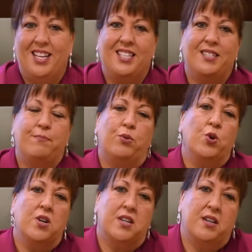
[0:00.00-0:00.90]
It's
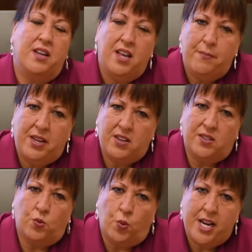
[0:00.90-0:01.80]
important
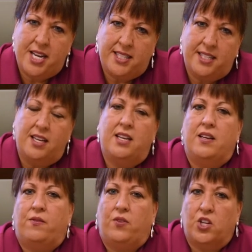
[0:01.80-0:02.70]
because rates
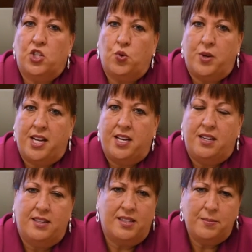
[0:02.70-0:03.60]

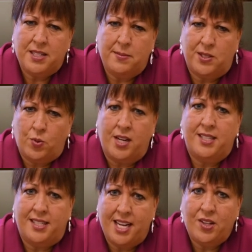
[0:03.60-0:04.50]
fluctuate sometimes
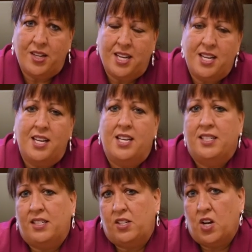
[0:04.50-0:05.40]
twice daily
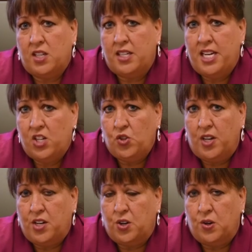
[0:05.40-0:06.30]
to talk to each
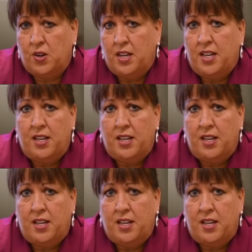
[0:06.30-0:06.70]
lender